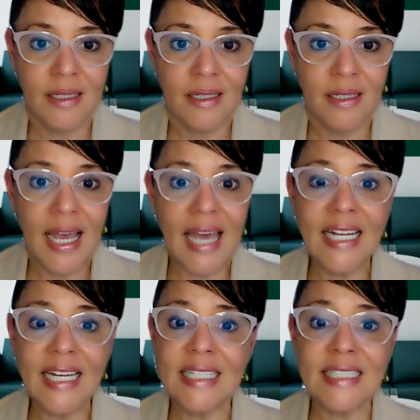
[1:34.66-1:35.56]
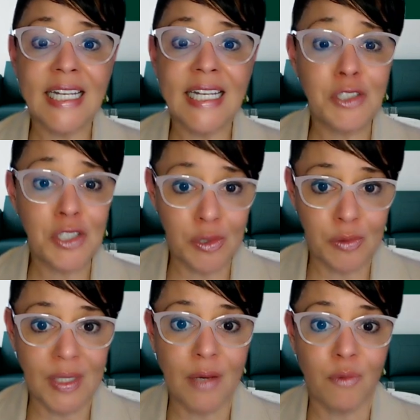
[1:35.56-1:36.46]
And it is here
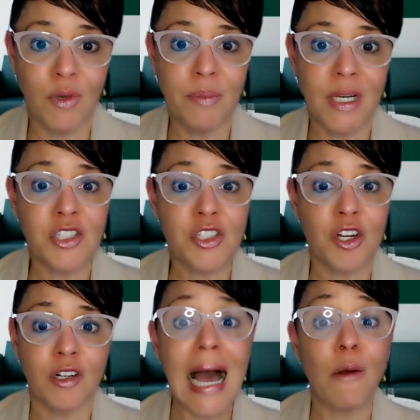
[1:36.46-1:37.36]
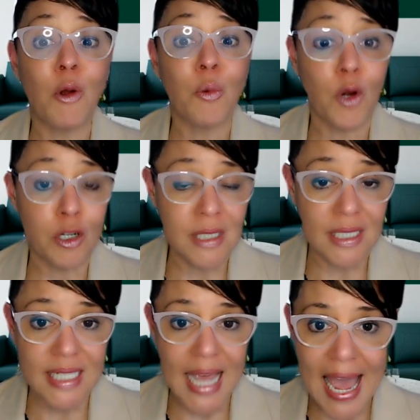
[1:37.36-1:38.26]
too that we must turn our words
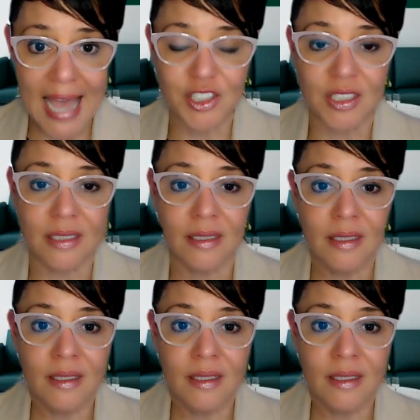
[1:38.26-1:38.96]
into action,